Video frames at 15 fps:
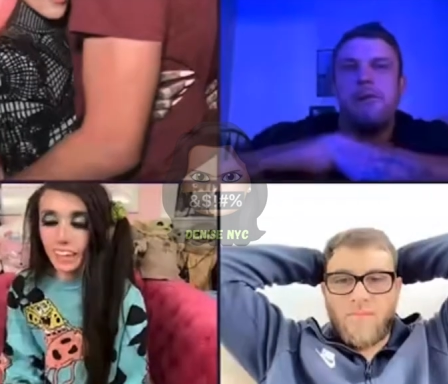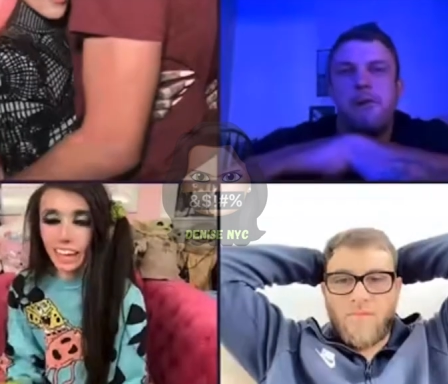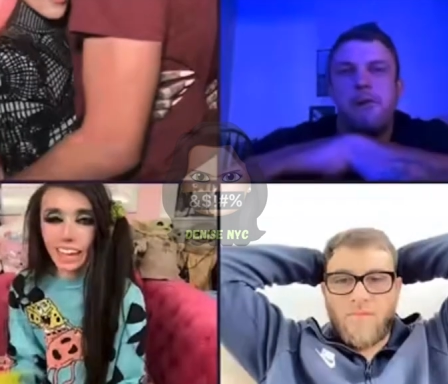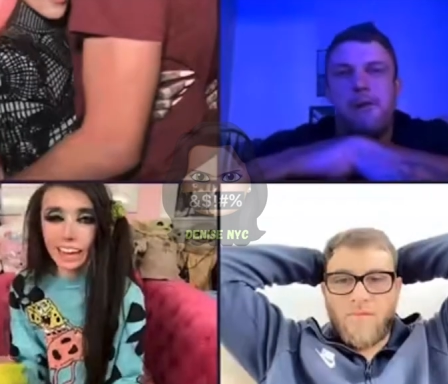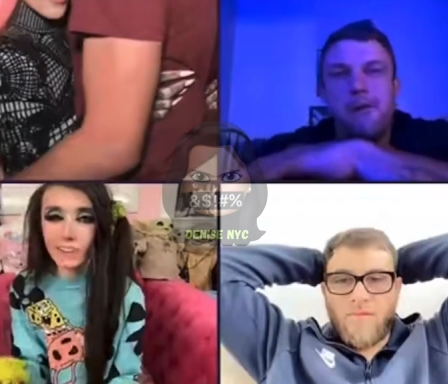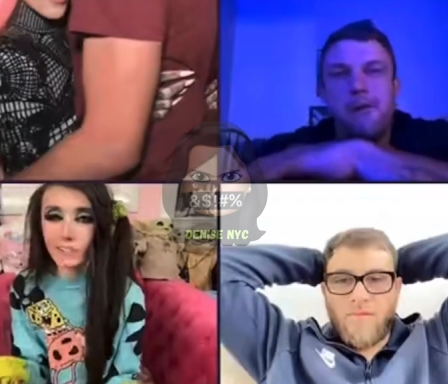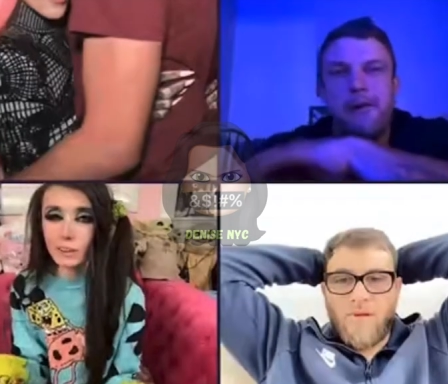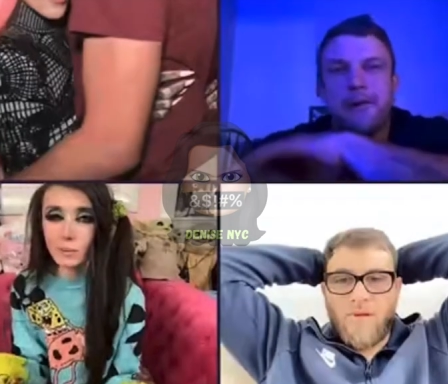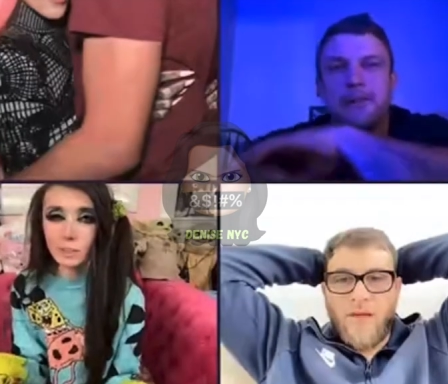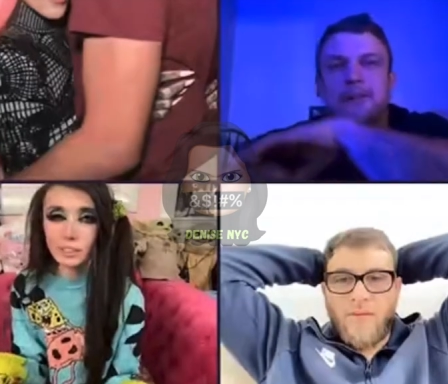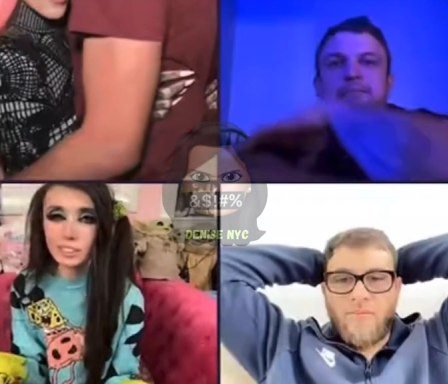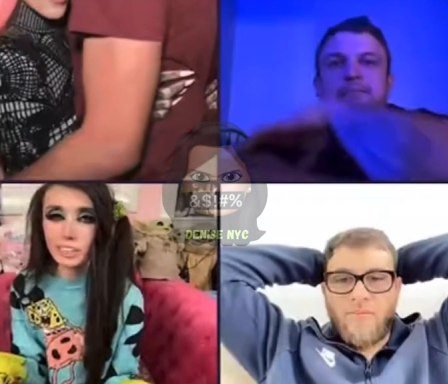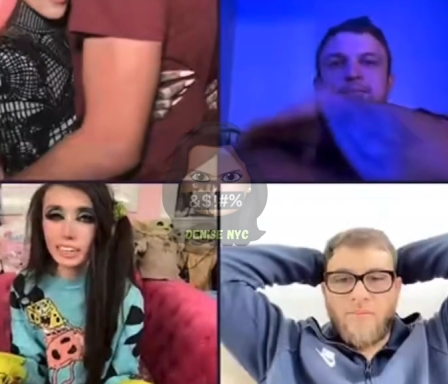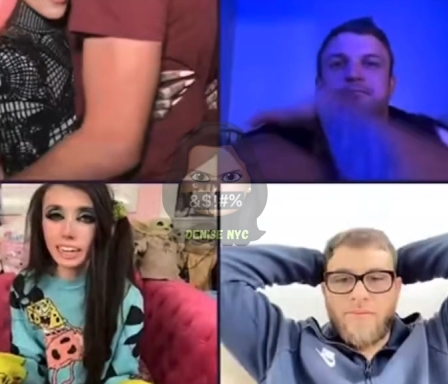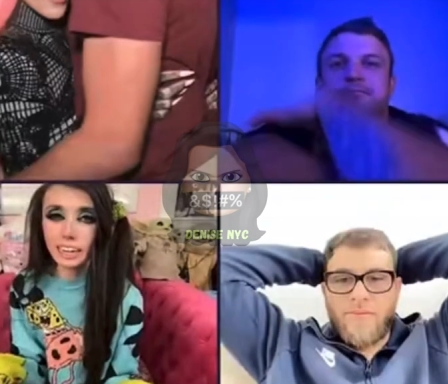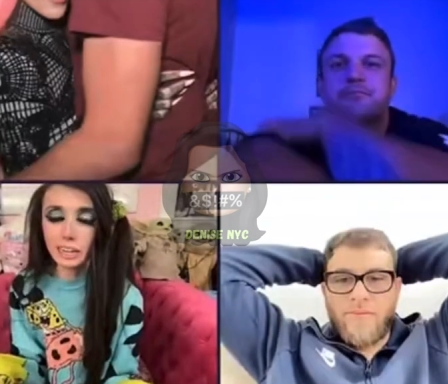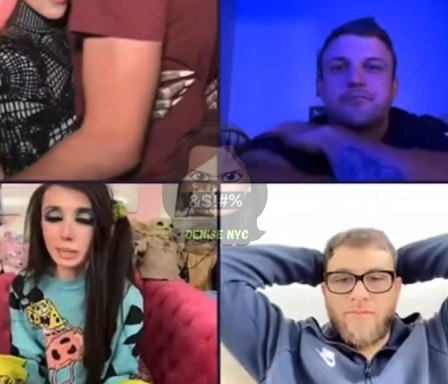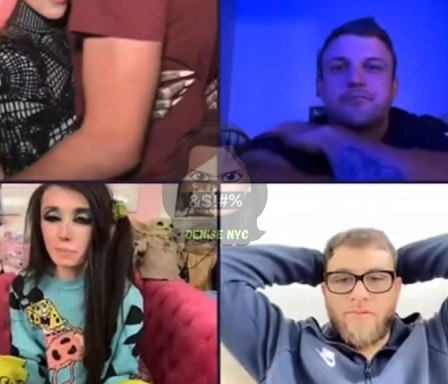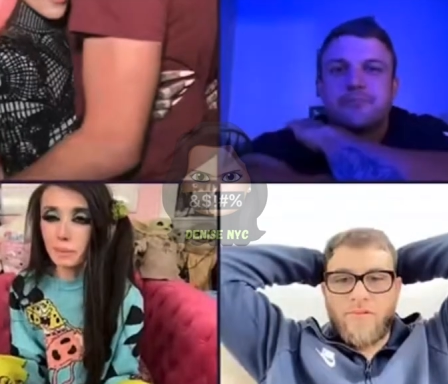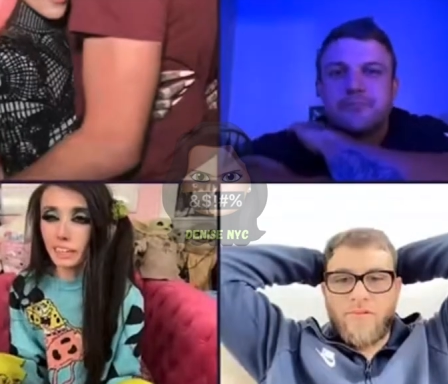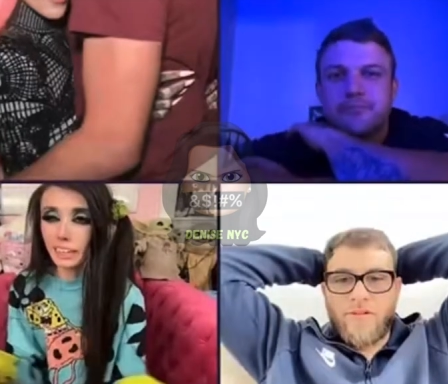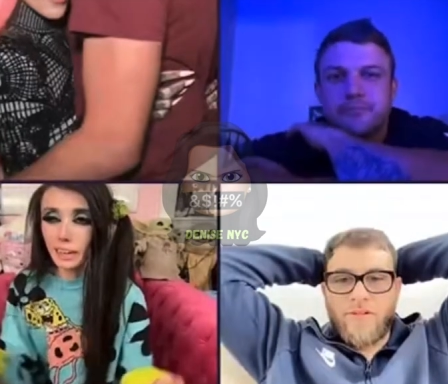Speaker 1: everyone's gonna hate
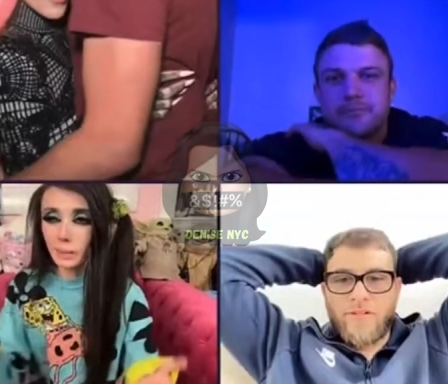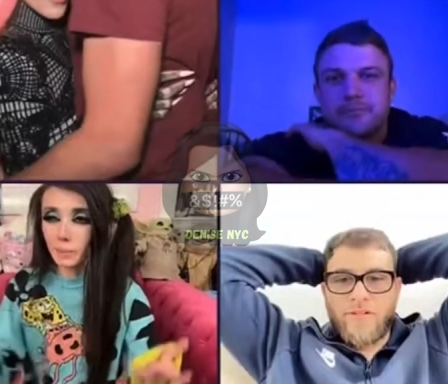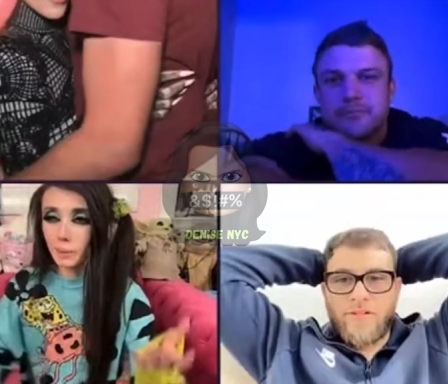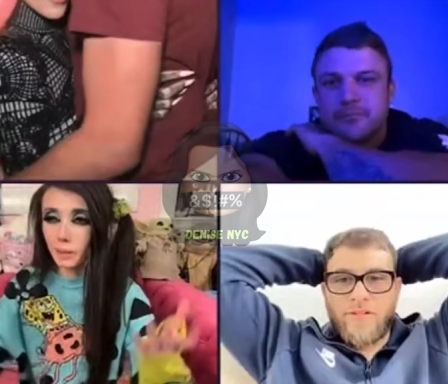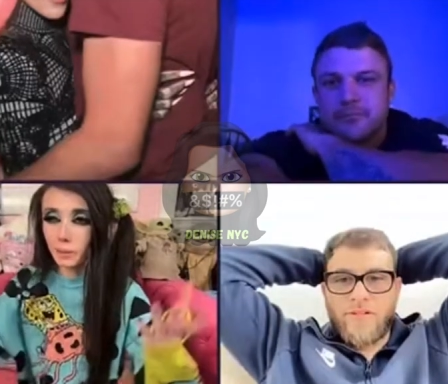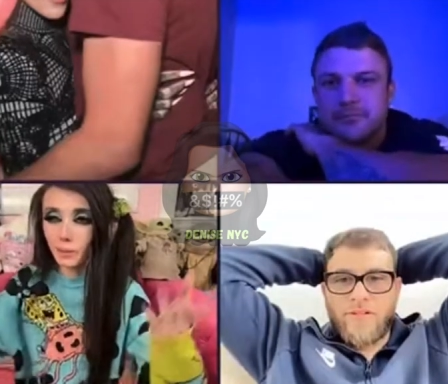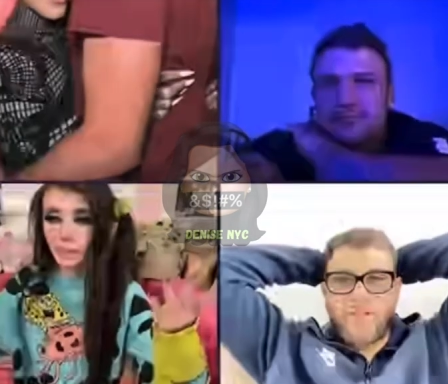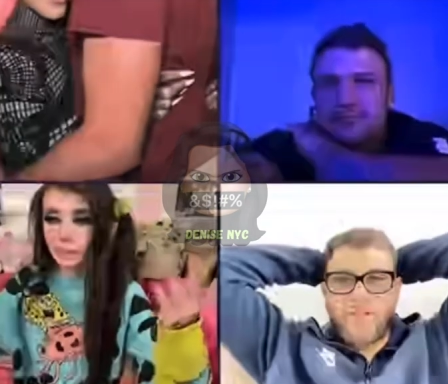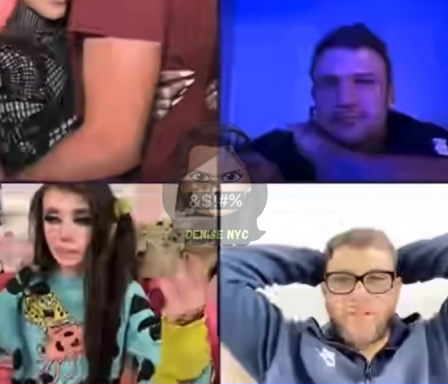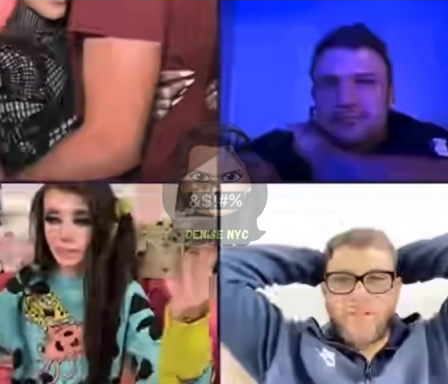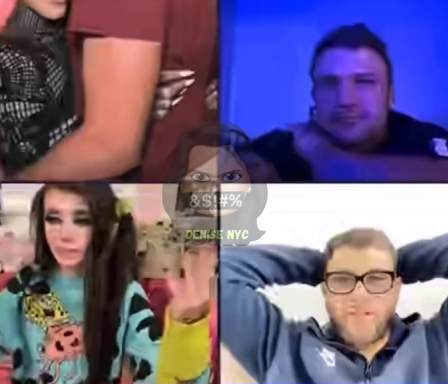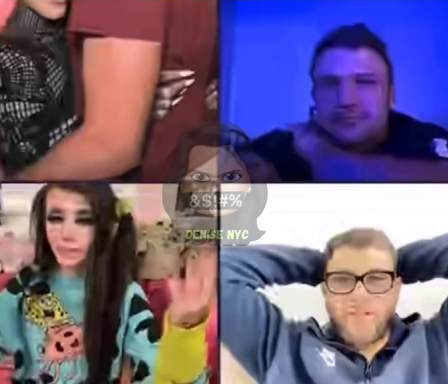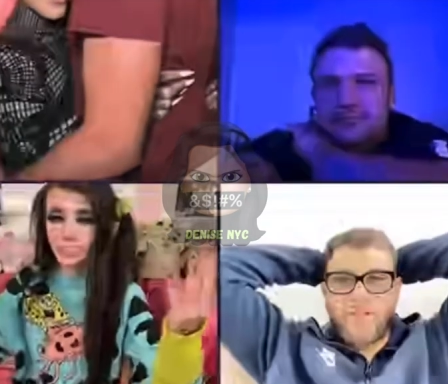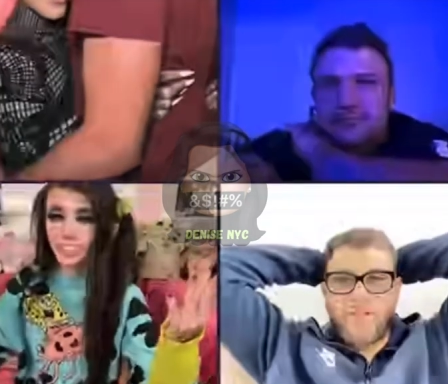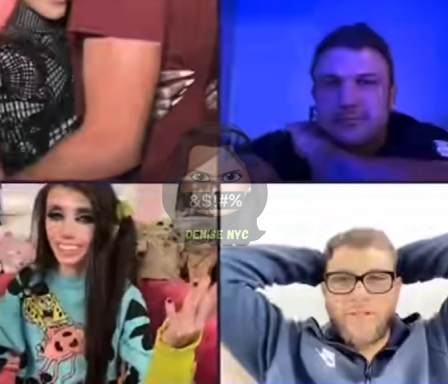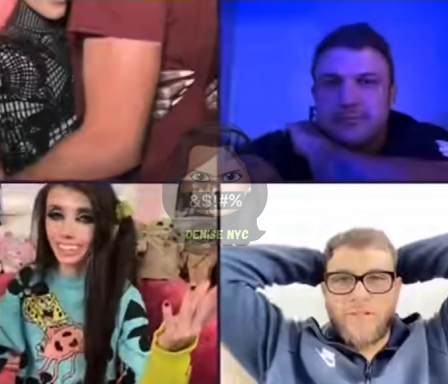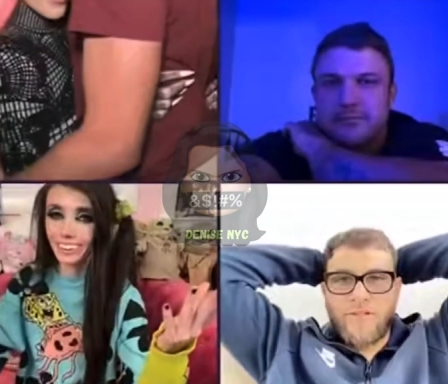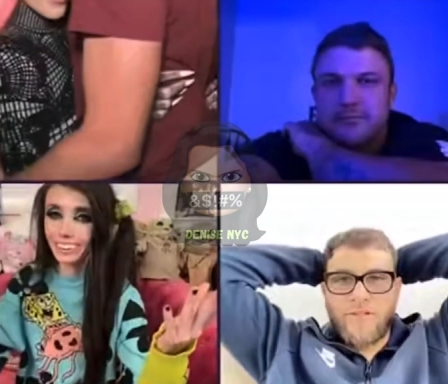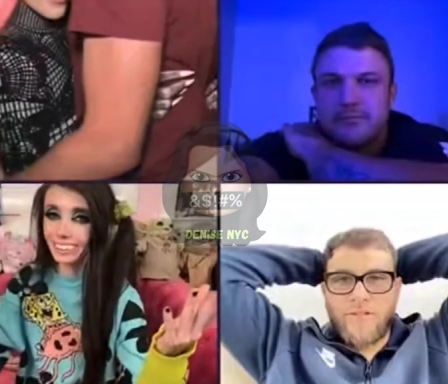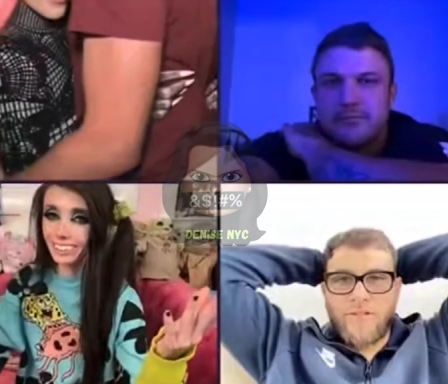me. I bring way too much hate onto